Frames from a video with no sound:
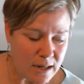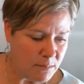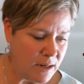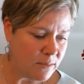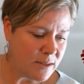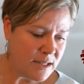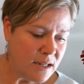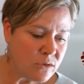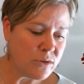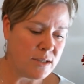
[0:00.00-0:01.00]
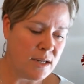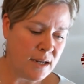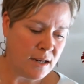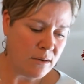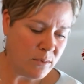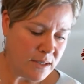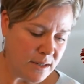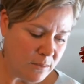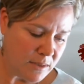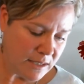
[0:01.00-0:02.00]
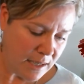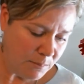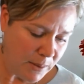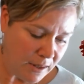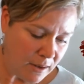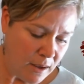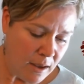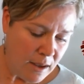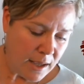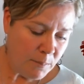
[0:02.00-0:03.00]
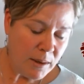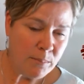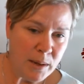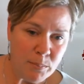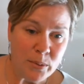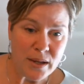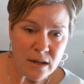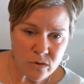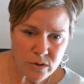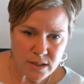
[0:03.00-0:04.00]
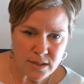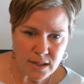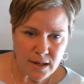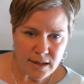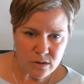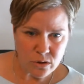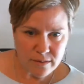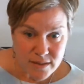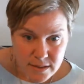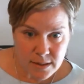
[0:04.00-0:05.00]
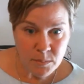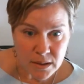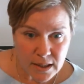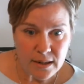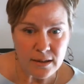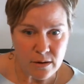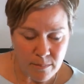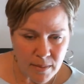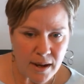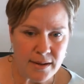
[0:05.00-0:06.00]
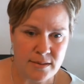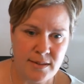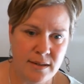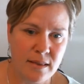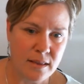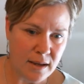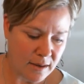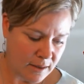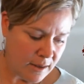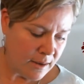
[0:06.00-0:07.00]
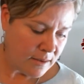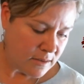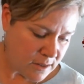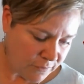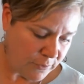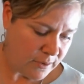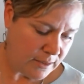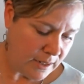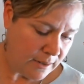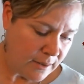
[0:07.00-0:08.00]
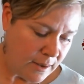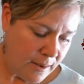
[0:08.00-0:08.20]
I mean, it was interesting, and it was keeping people interested and sort of stimulating their minds to think differently.